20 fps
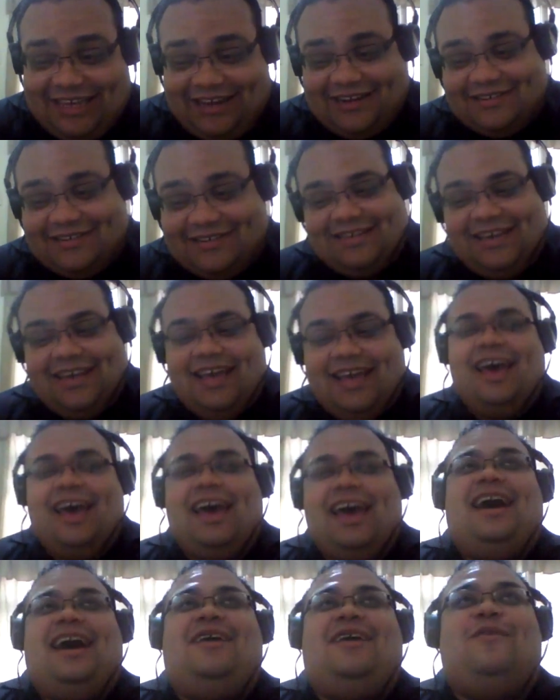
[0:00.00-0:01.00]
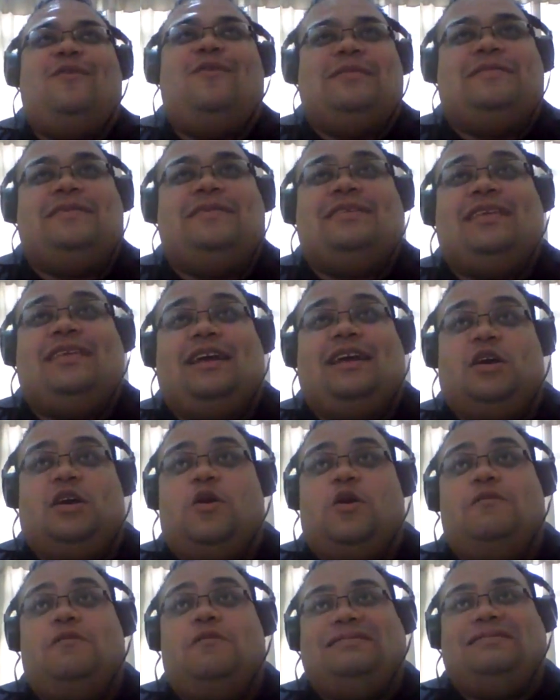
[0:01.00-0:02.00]
years. One thing that I
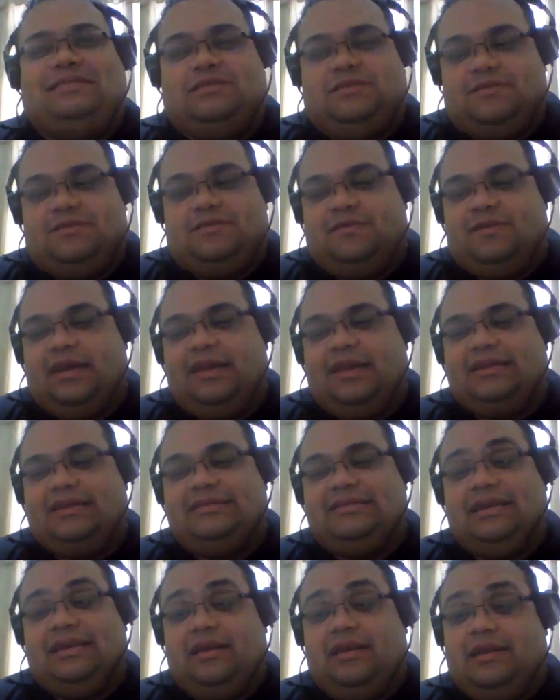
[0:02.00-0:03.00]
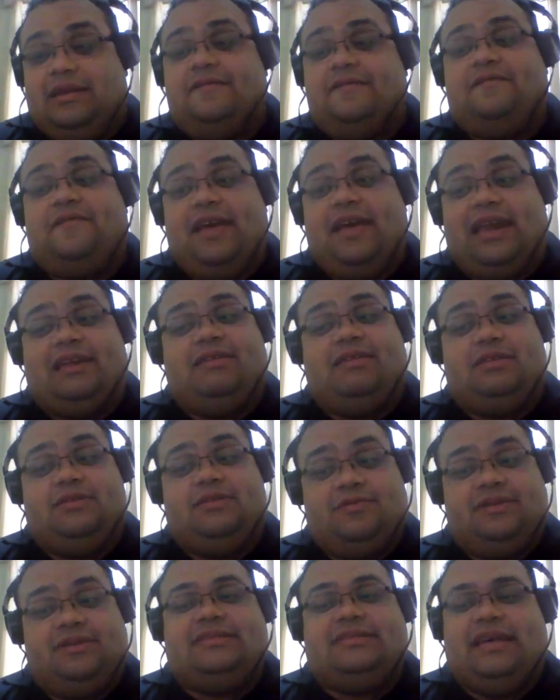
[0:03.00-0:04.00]
always do, and I see a lot of value in
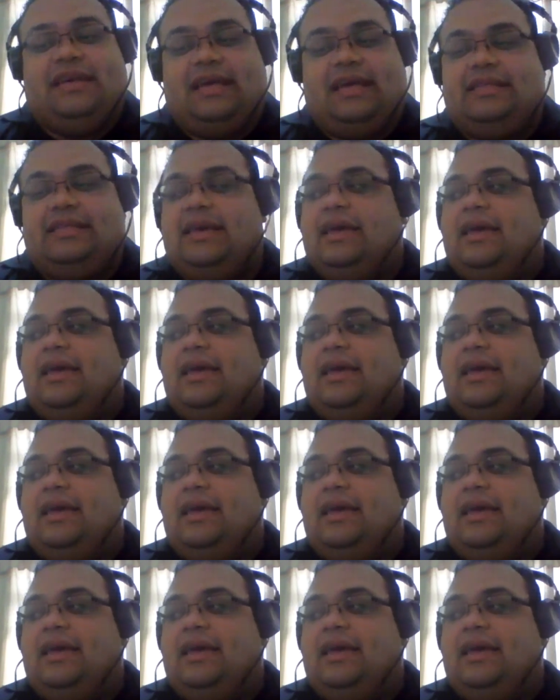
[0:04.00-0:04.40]
doing that,